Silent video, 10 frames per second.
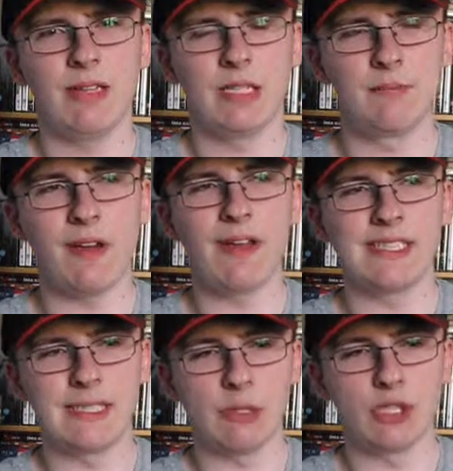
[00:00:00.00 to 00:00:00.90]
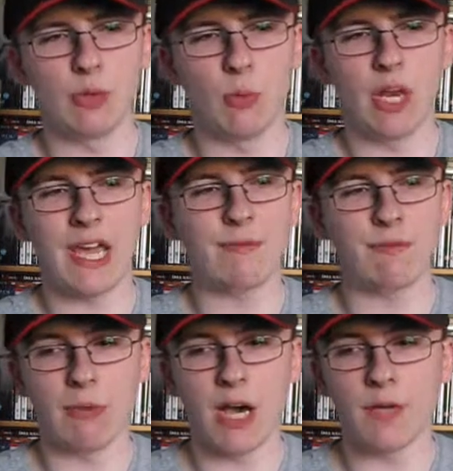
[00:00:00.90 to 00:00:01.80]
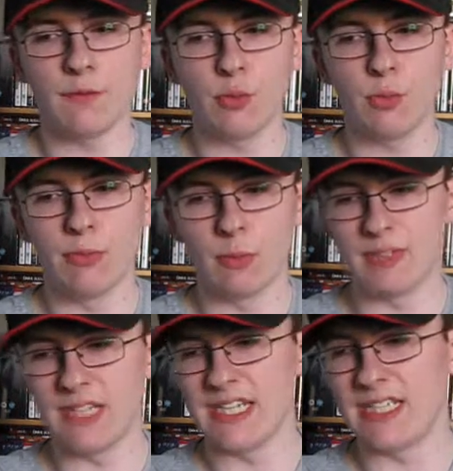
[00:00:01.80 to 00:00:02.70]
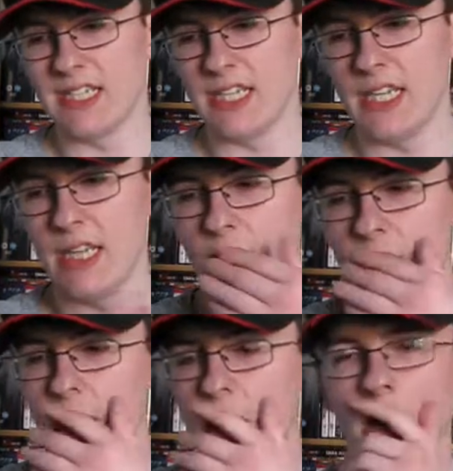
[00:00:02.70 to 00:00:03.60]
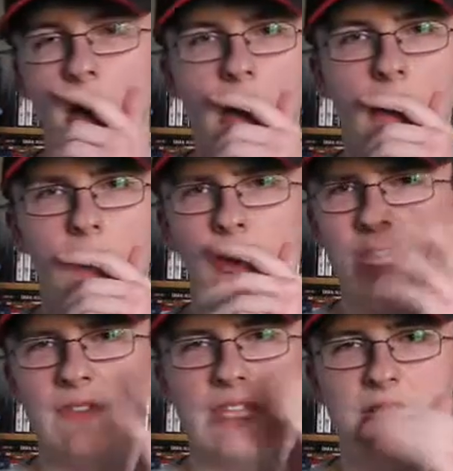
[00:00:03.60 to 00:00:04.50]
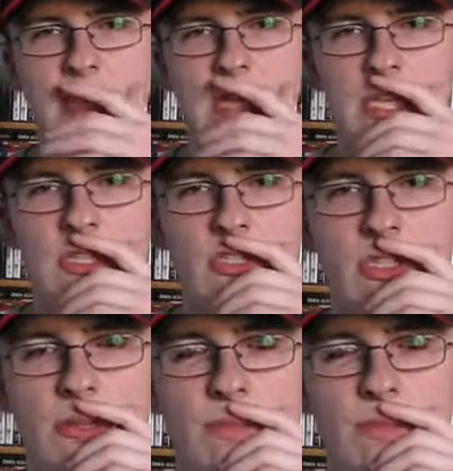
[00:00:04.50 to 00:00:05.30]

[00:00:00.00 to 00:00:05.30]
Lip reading: It's very similar to the one I had for Marvel, but with DC. A few DVDs.